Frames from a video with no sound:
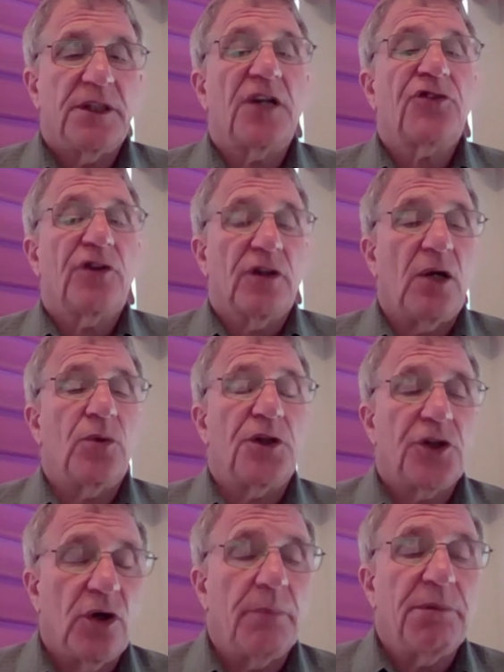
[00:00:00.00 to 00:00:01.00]
doesn't
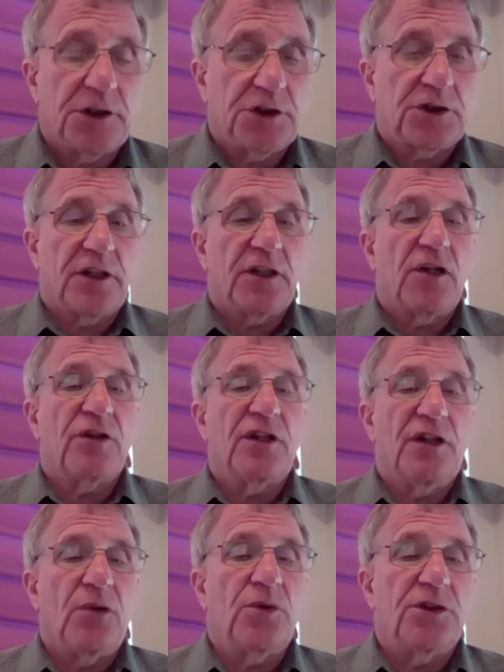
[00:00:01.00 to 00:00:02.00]
lower your blood sugar. It only
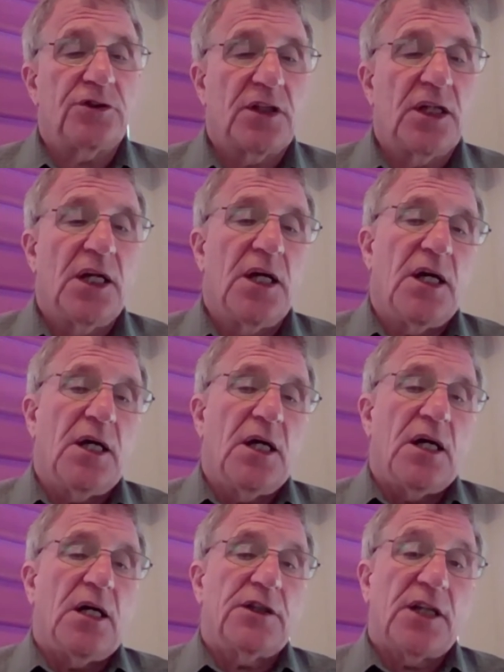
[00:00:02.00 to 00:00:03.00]
lowers
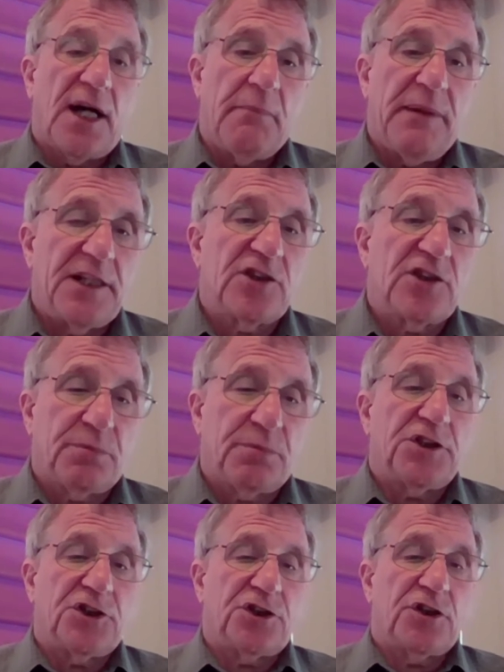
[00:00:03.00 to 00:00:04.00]
a diabetic's
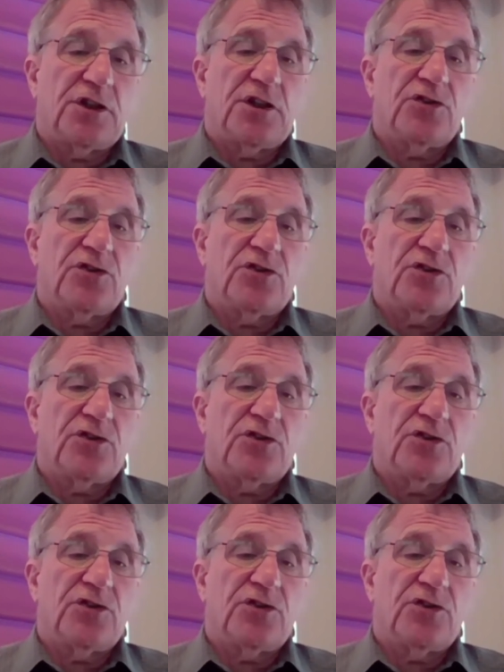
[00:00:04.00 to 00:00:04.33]
blood sugar.